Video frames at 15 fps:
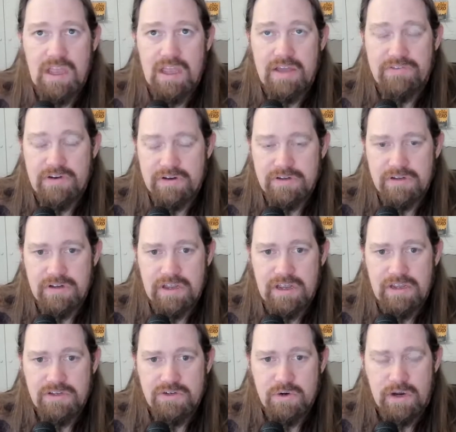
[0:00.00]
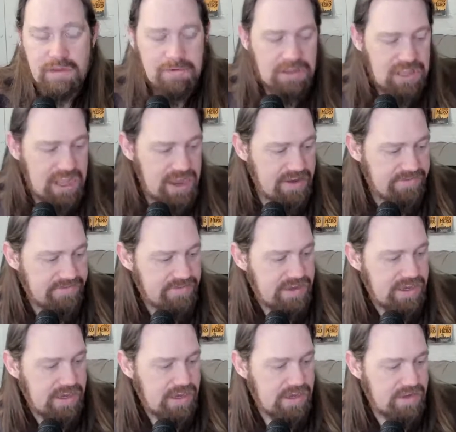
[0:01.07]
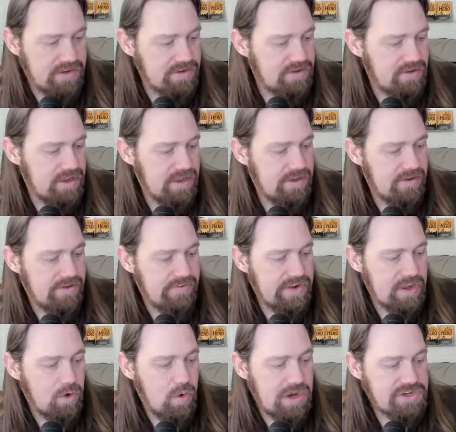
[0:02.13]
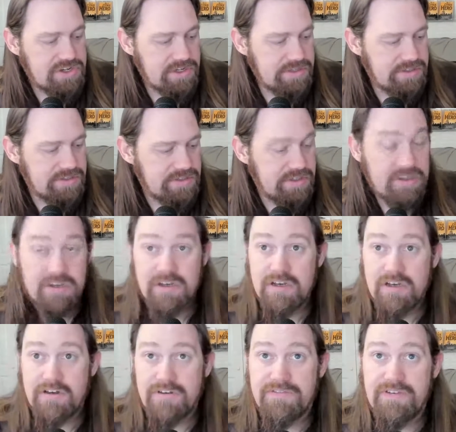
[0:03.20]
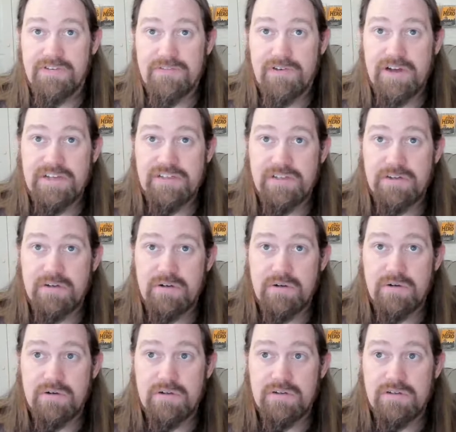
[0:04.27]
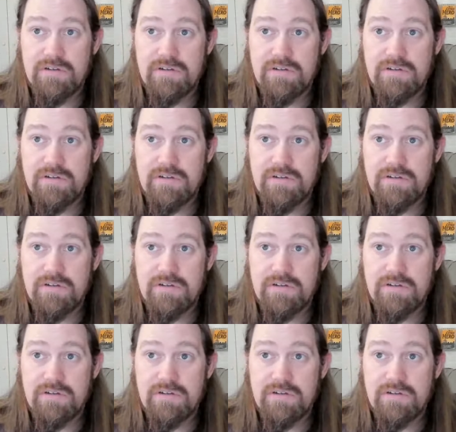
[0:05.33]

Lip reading: hey, if you're joining me live and you have any questions, feel free to